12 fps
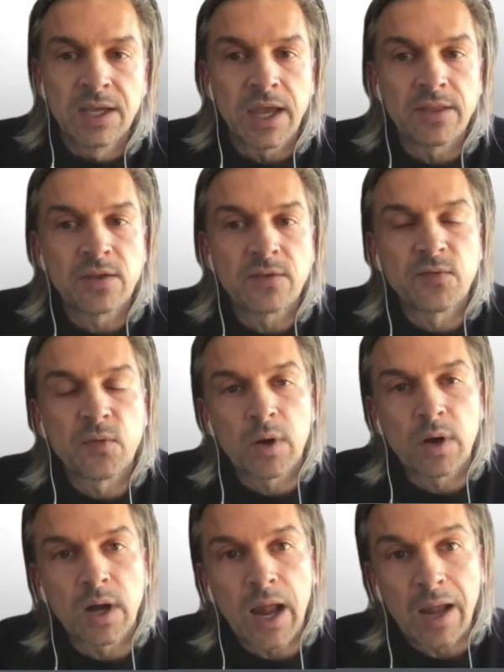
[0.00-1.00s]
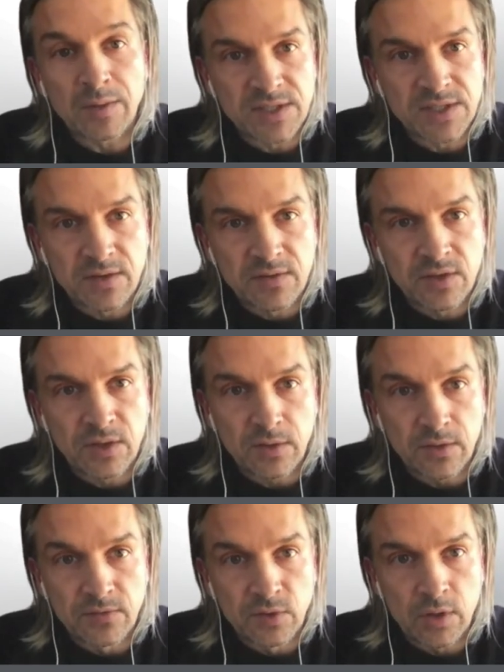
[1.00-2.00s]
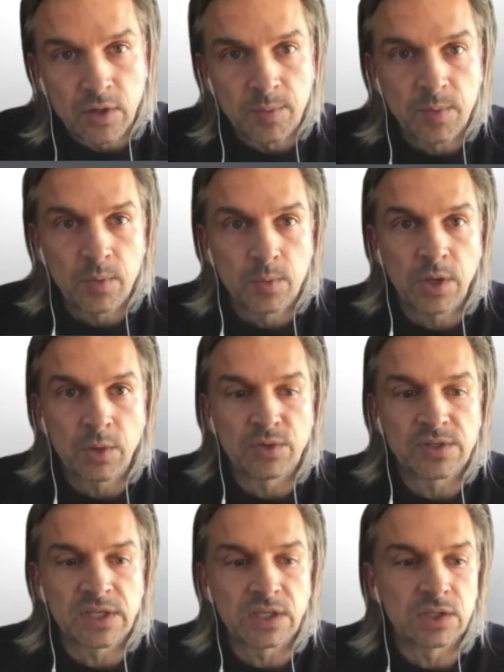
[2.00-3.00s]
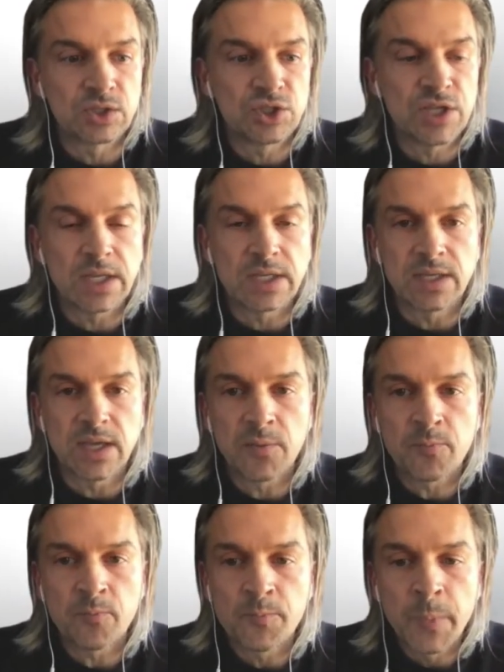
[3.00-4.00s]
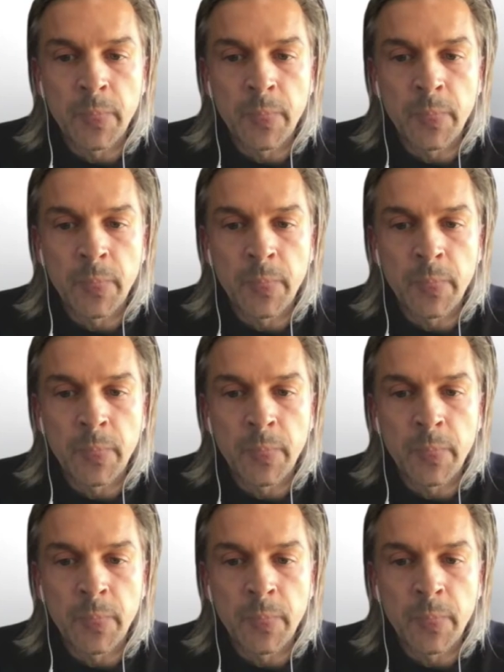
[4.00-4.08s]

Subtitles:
And then for outside of Europe, they're using GADM.